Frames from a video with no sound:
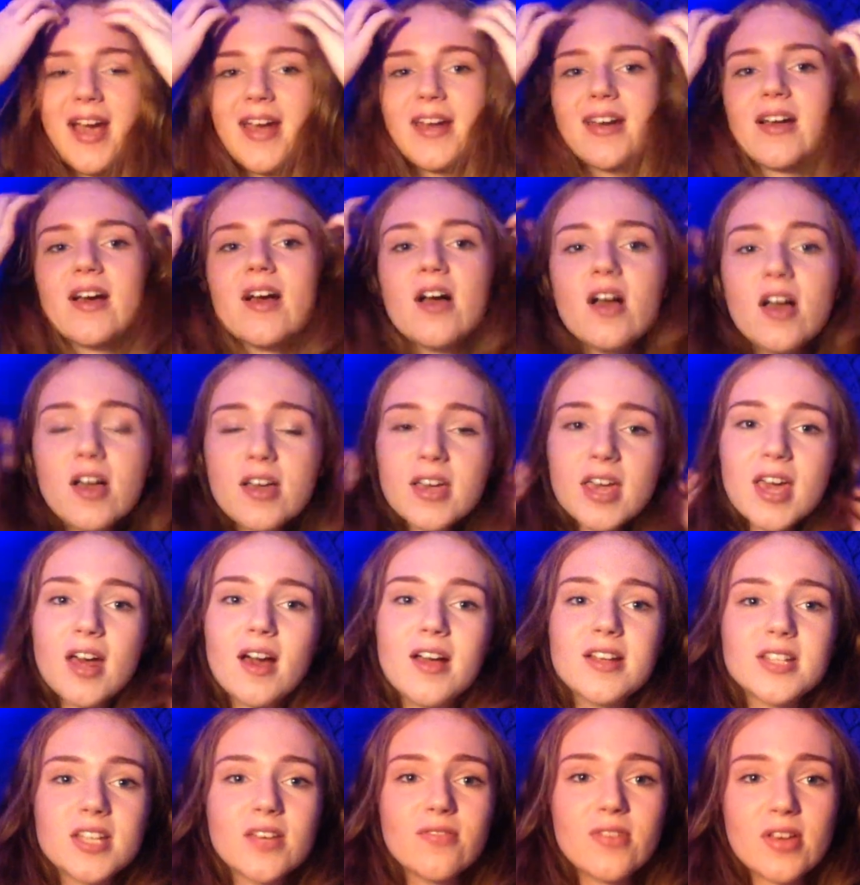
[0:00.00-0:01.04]
And can
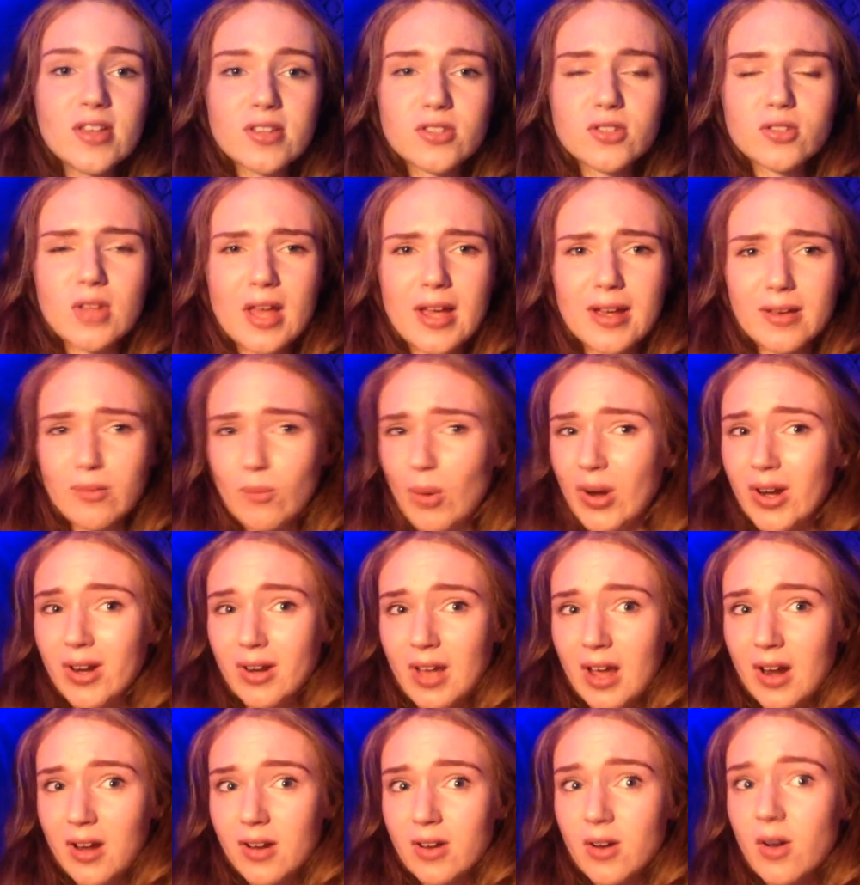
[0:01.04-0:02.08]
I just have that like one
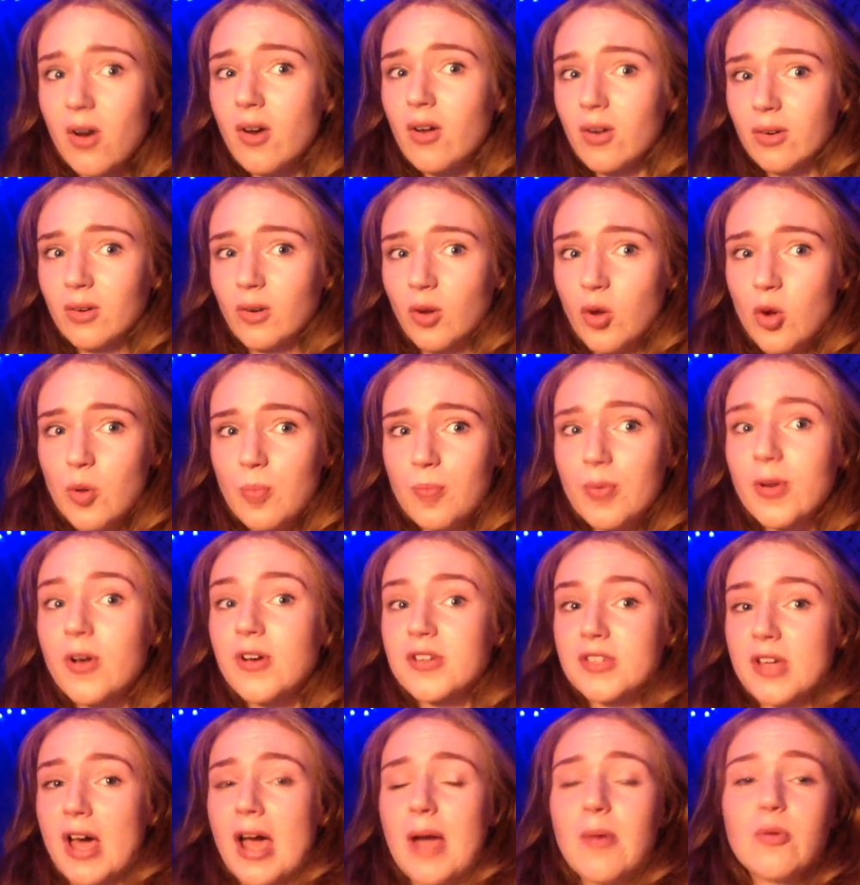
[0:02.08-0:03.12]
line on loop?
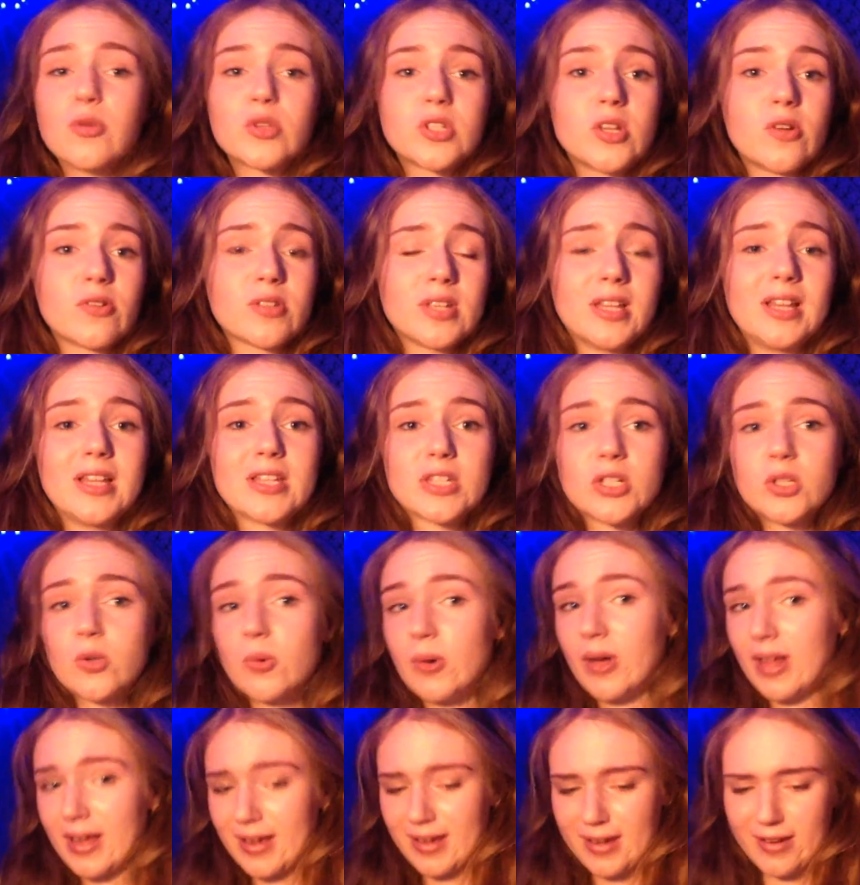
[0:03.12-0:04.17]
Because I will seriously listen to
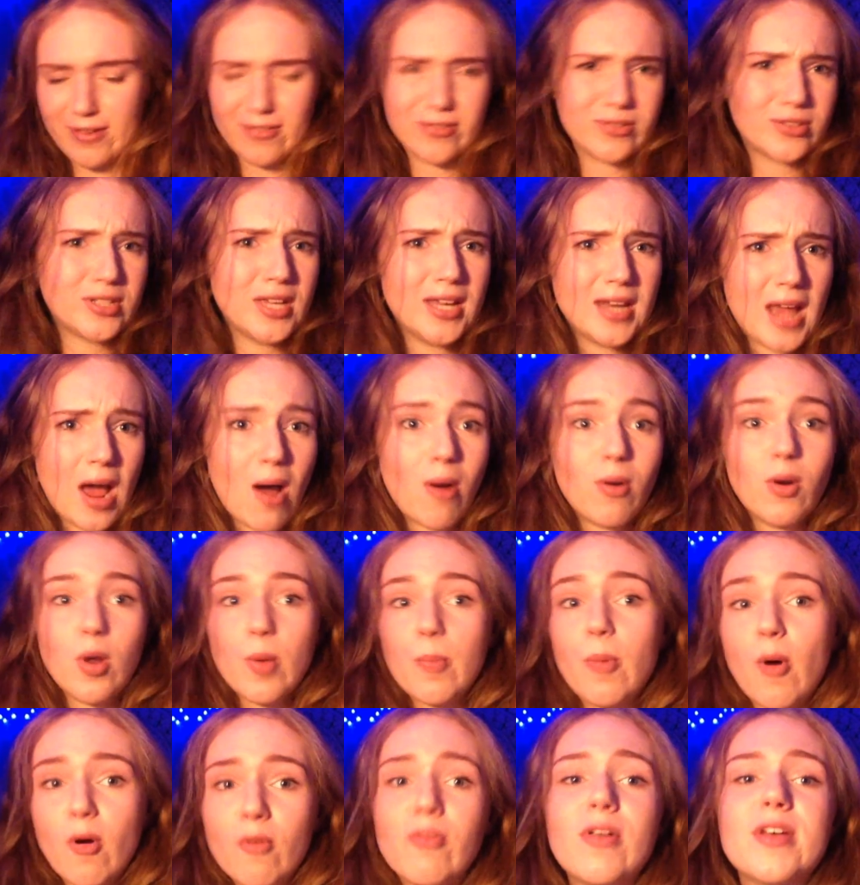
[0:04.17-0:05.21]
like a 10-hour
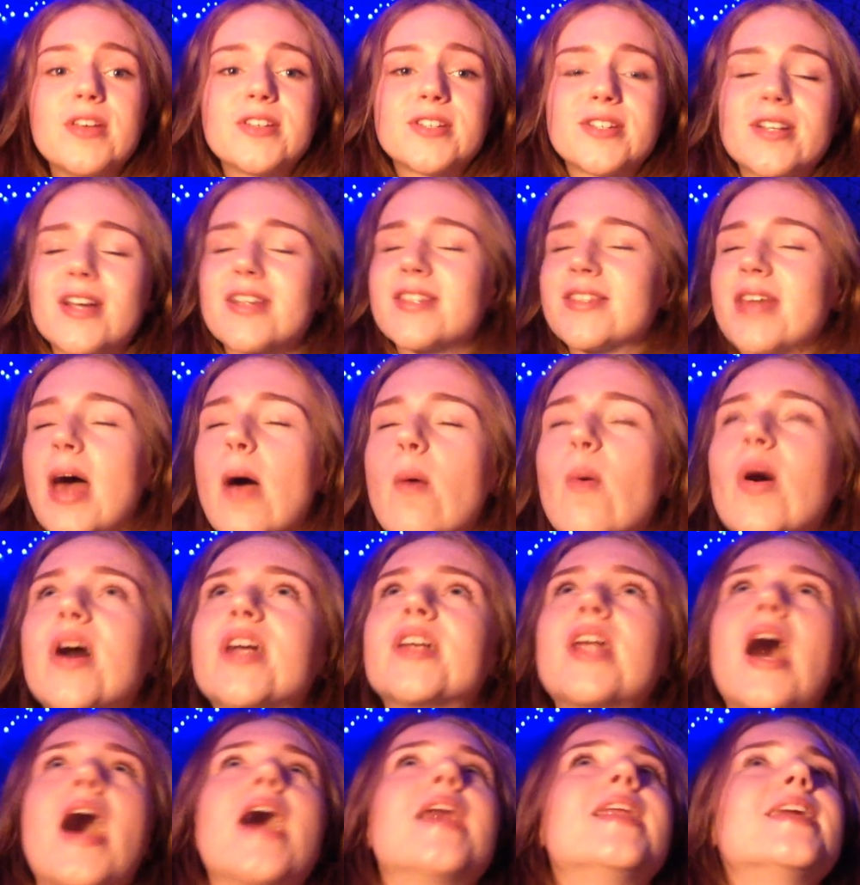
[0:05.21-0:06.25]
loop of this, just that
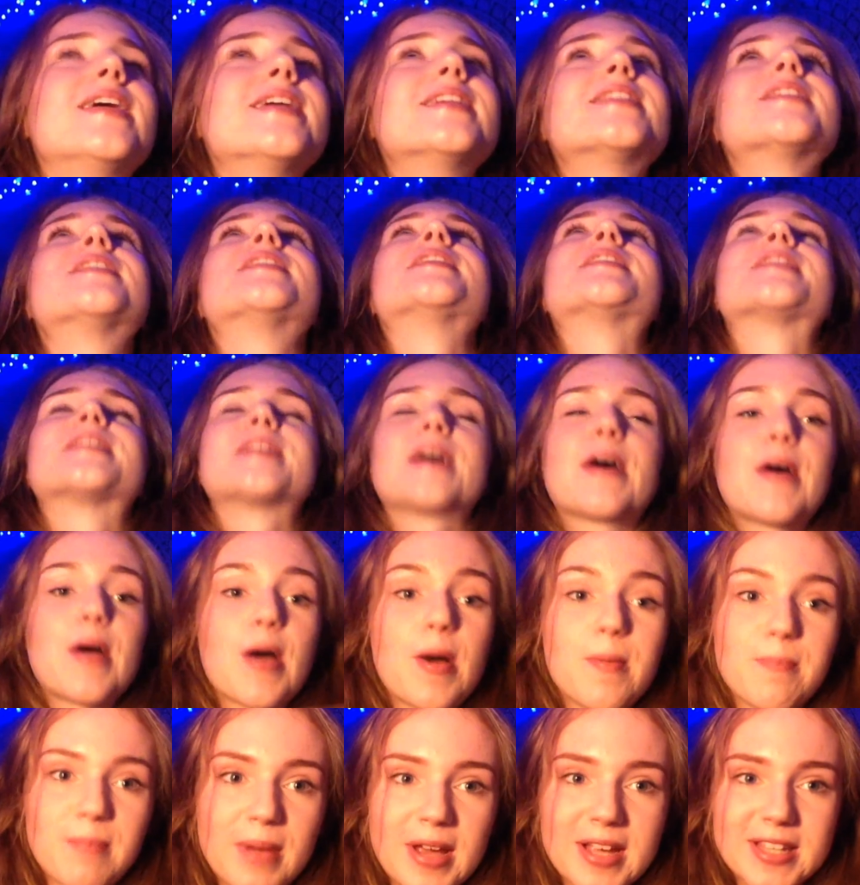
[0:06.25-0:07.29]
one line. It's just
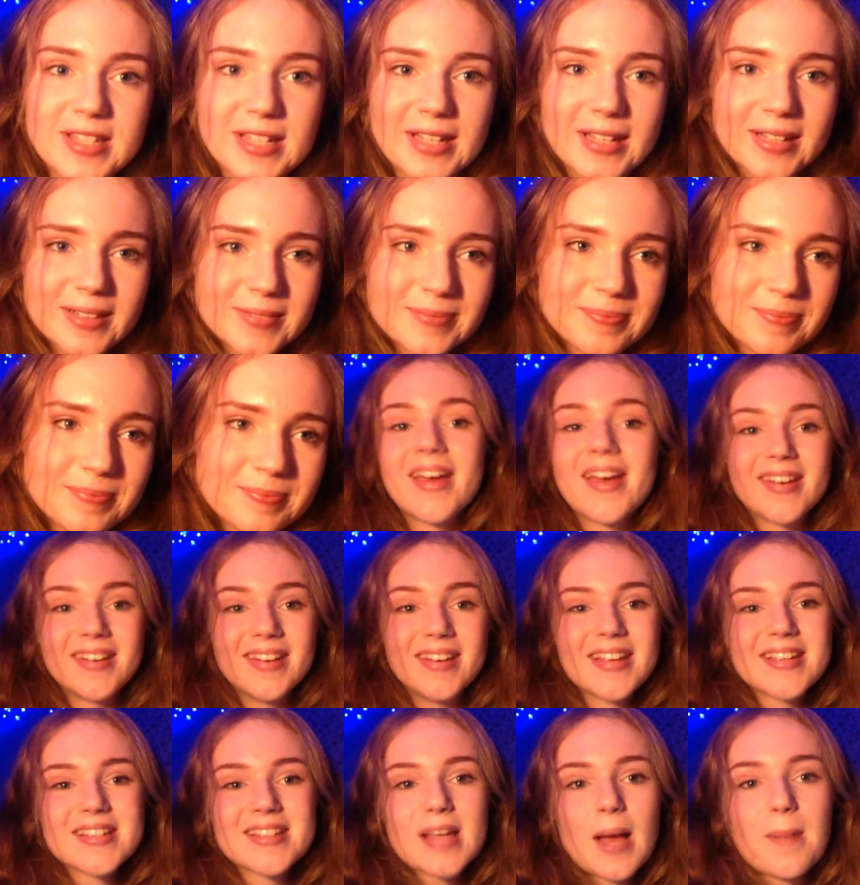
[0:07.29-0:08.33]
amazing.
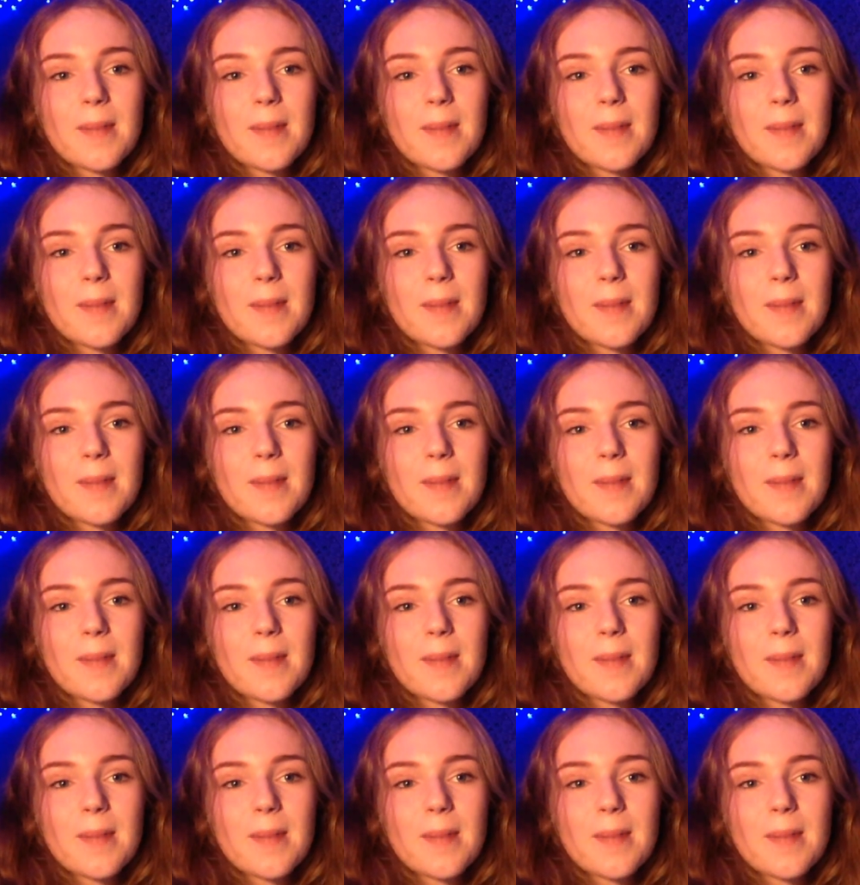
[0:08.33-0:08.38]
Next